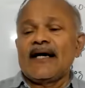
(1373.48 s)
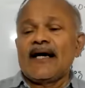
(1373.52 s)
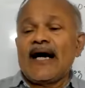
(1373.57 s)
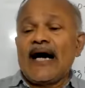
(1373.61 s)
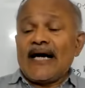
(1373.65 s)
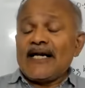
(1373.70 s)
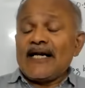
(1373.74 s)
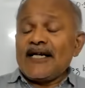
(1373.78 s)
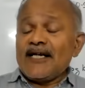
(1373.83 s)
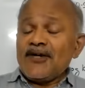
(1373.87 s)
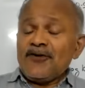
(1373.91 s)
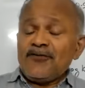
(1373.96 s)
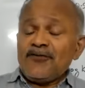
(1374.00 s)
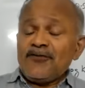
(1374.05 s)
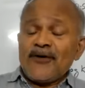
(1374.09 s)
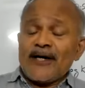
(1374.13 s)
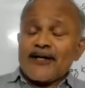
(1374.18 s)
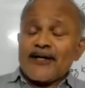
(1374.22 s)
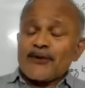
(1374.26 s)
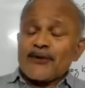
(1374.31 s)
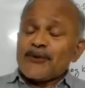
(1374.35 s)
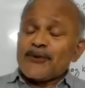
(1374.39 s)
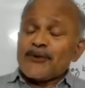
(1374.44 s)
And if you
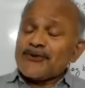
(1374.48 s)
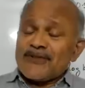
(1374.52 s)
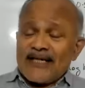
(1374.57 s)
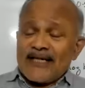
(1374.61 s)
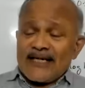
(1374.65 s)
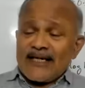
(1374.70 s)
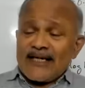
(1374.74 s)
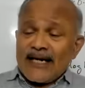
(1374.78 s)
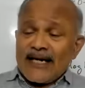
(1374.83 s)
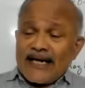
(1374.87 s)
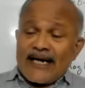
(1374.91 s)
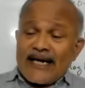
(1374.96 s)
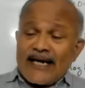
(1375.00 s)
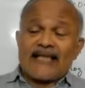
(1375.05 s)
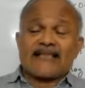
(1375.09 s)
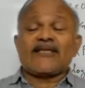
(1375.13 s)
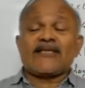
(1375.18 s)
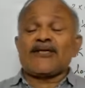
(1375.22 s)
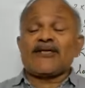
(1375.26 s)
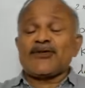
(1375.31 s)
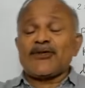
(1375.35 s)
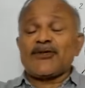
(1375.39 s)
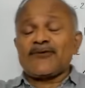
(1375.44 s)
are using
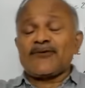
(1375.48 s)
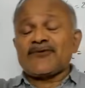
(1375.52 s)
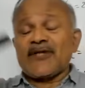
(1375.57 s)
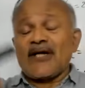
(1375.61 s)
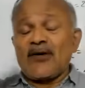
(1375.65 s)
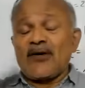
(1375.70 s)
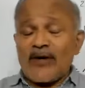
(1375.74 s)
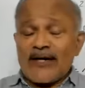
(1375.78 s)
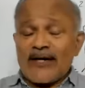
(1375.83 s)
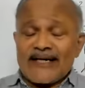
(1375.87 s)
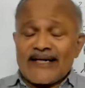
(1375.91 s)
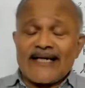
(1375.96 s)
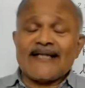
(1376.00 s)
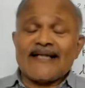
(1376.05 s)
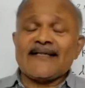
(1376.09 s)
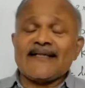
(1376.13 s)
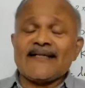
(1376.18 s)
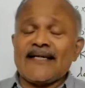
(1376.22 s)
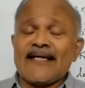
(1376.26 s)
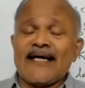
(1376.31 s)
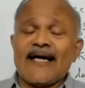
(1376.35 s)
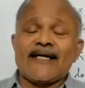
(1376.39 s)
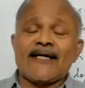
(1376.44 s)
excess of silver
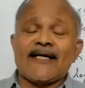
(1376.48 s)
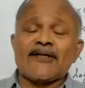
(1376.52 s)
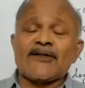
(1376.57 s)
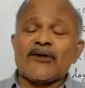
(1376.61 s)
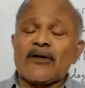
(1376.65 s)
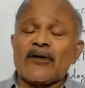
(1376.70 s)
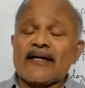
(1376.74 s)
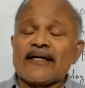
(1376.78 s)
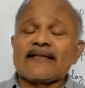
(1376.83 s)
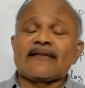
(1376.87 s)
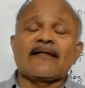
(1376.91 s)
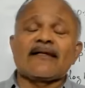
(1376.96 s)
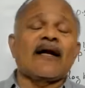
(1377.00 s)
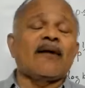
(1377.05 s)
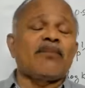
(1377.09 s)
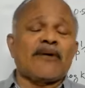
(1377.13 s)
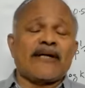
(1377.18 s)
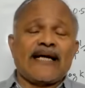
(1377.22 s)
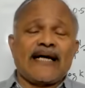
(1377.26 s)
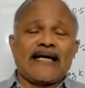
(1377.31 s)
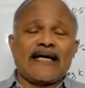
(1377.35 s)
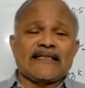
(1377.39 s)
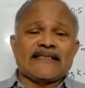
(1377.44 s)
nitrate added to little
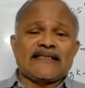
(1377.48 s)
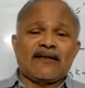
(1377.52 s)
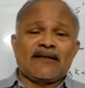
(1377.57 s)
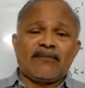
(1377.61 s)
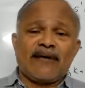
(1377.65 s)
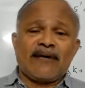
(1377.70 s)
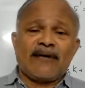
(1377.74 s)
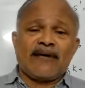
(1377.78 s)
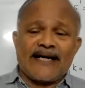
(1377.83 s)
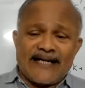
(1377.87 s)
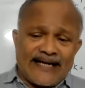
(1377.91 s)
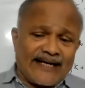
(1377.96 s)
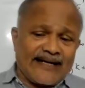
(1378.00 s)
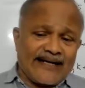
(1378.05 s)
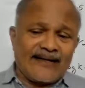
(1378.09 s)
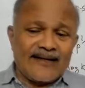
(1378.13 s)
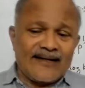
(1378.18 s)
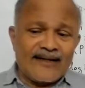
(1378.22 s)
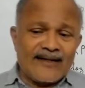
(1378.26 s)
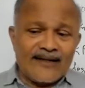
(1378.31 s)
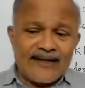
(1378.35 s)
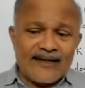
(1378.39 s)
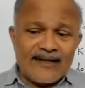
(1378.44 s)
potassium
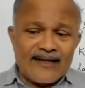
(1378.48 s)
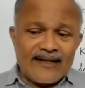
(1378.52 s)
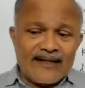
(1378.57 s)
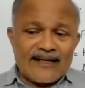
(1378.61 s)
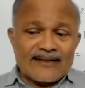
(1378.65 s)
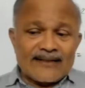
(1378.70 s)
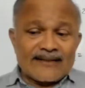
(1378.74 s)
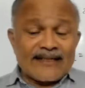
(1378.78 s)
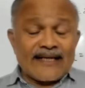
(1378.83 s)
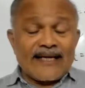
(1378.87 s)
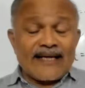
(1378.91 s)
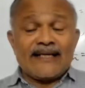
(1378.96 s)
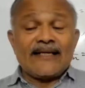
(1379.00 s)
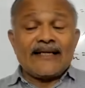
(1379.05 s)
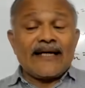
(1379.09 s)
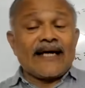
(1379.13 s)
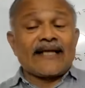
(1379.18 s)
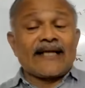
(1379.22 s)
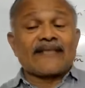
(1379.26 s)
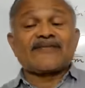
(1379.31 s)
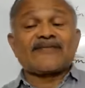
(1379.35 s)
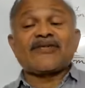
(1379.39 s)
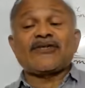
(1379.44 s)
iodide, then
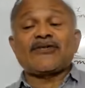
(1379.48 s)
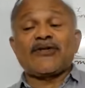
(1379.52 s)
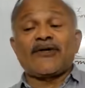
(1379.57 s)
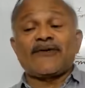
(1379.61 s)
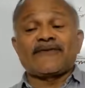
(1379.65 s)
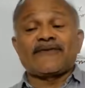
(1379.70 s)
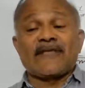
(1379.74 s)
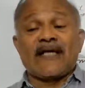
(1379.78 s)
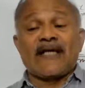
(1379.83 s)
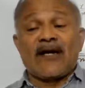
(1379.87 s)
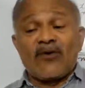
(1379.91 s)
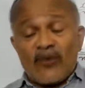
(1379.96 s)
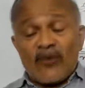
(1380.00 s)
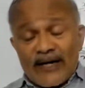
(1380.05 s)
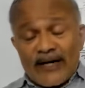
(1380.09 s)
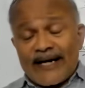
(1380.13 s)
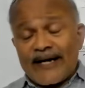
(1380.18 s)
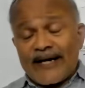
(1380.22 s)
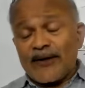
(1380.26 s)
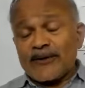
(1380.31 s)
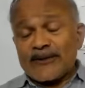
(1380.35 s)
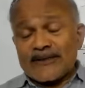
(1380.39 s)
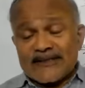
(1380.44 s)
excess of silver
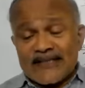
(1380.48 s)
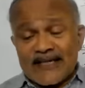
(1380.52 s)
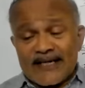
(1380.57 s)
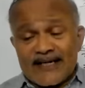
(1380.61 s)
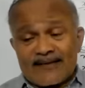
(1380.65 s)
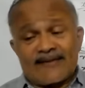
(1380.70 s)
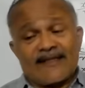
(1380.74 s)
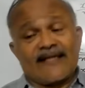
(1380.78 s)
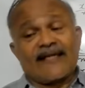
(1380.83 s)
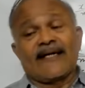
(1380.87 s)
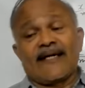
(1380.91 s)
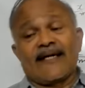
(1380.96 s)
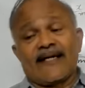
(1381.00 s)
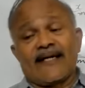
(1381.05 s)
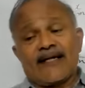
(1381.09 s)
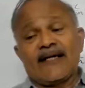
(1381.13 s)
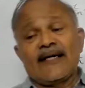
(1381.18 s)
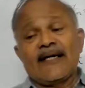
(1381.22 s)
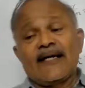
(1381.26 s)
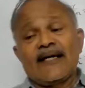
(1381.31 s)
ions are there,